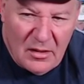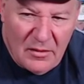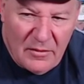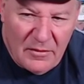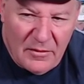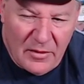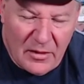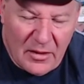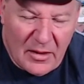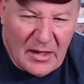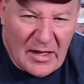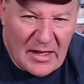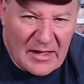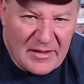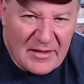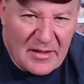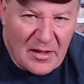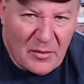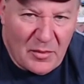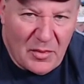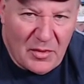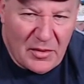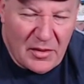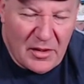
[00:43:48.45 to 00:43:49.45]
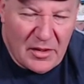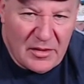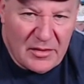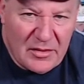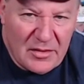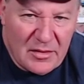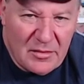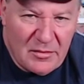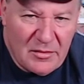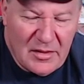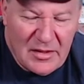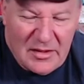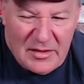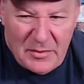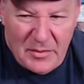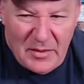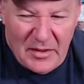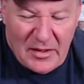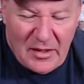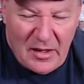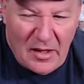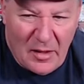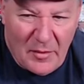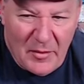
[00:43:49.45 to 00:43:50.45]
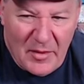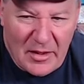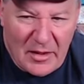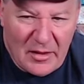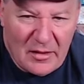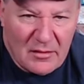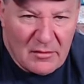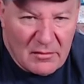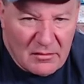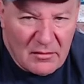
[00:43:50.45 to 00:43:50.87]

for the last couple of years it's been coming